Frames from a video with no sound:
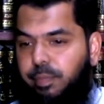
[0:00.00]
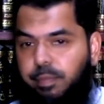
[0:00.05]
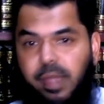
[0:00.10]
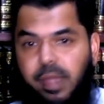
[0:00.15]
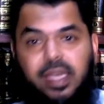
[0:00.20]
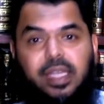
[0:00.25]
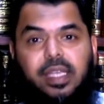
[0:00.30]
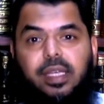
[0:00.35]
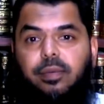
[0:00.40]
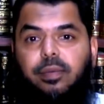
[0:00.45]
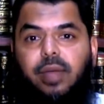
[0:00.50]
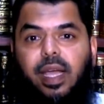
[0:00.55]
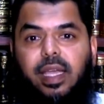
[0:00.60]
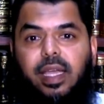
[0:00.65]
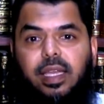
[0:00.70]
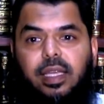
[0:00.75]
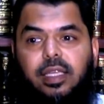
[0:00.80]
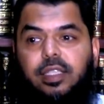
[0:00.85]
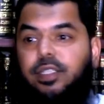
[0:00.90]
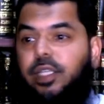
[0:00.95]
many
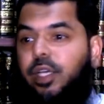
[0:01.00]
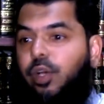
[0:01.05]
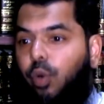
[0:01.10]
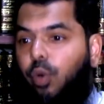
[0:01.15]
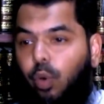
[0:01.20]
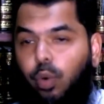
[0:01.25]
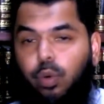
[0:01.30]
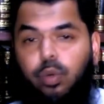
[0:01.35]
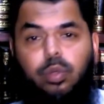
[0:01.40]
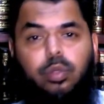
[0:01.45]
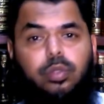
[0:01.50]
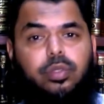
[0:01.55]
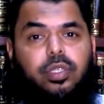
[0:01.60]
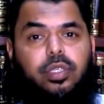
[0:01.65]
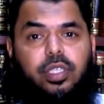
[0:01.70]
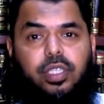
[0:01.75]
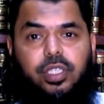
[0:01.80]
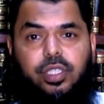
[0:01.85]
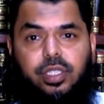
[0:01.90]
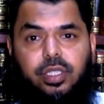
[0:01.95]
writings, oral
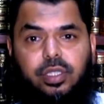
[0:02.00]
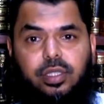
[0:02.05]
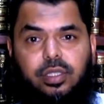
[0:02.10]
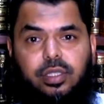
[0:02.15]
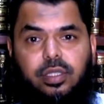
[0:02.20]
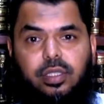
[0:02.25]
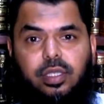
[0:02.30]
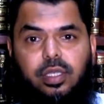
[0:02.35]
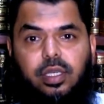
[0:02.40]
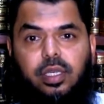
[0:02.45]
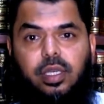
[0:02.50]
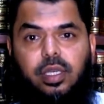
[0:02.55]
traditions.